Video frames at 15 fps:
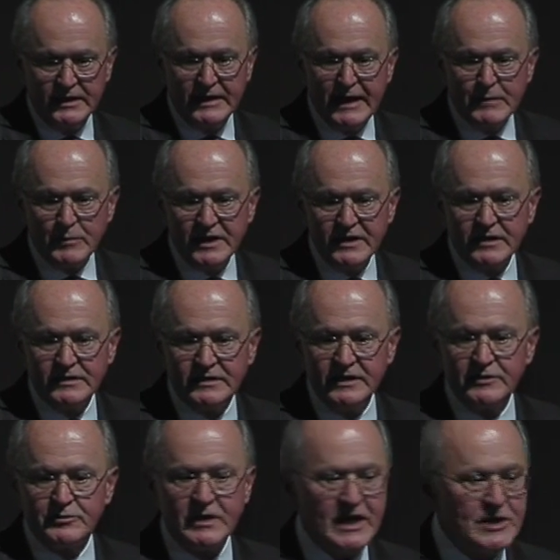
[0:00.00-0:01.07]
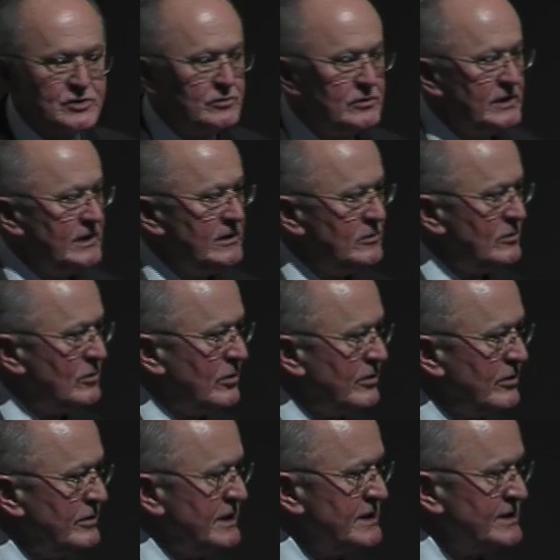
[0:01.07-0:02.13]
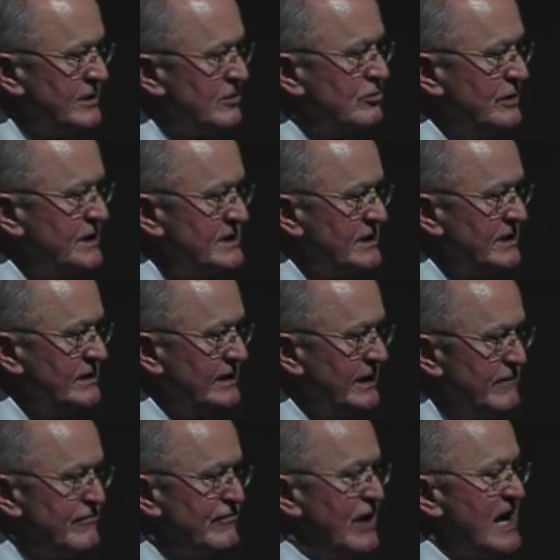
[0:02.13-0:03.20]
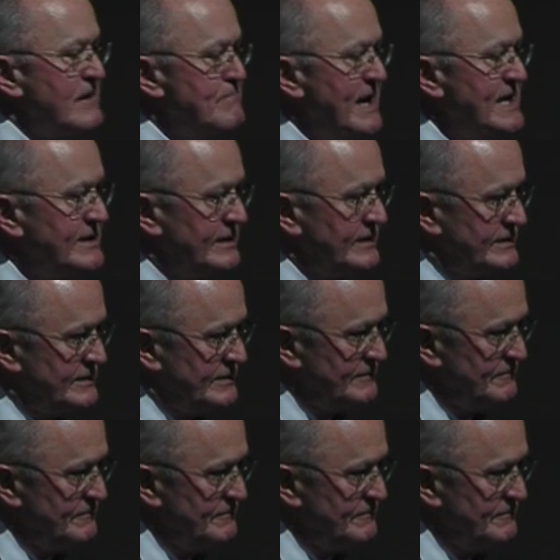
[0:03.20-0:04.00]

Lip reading: namely that the international legal order is increasingly fragmented